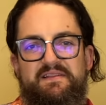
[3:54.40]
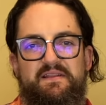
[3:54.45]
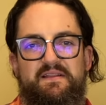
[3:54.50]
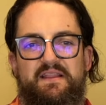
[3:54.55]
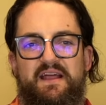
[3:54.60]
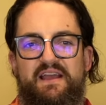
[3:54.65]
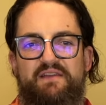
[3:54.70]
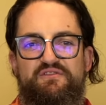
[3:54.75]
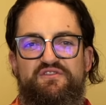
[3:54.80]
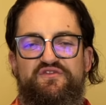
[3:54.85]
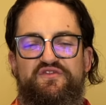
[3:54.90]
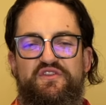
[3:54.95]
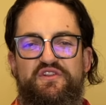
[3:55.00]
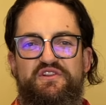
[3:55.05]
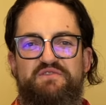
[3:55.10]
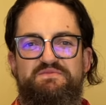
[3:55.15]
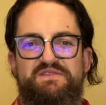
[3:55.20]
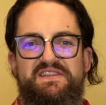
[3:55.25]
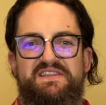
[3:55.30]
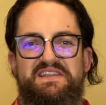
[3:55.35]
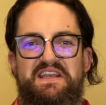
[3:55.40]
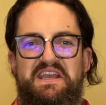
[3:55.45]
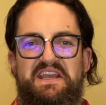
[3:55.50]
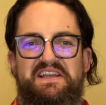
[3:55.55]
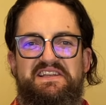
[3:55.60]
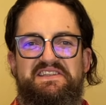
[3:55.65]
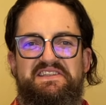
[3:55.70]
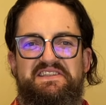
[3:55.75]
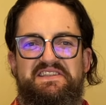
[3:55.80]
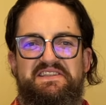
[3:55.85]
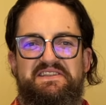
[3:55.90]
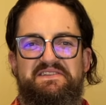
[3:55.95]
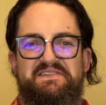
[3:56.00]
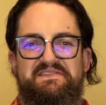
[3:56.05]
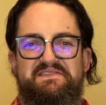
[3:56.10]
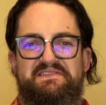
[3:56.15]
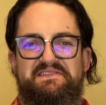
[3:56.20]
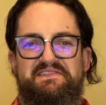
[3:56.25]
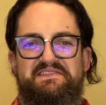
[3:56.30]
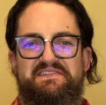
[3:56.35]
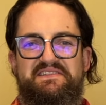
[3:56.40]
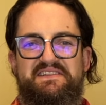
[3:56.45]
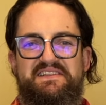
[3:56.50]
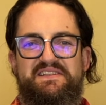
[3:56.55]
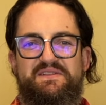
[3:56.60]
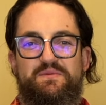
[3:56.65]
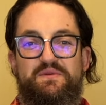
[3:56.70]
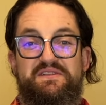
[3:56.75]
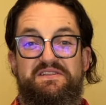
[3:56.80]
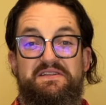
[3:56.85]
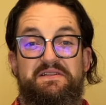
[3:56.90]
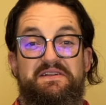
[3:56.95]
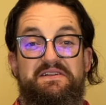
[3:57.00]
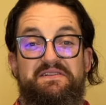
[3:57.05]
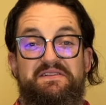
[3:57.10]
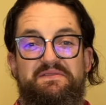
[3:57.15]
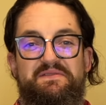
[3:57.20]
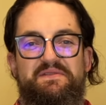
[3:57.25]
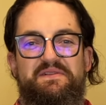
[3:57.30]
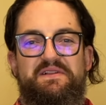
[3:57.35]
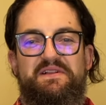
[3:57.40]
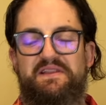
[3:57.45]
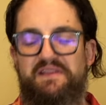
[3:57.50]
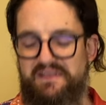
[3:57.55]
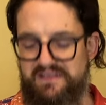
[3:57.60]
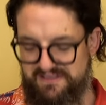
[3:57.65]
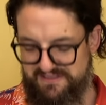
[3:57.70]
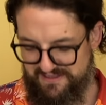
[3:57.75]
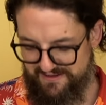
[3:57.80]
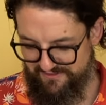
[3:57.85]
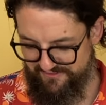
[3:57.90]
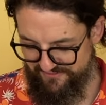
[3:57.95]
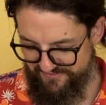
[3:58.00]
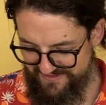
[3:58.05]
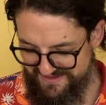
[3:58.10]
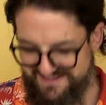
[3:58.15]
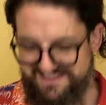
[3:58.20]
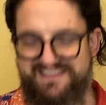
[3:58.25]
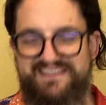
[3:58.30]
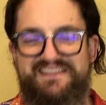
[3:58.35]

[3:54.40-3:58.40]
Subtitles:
Life's full of mistakes. This one's a little easier fix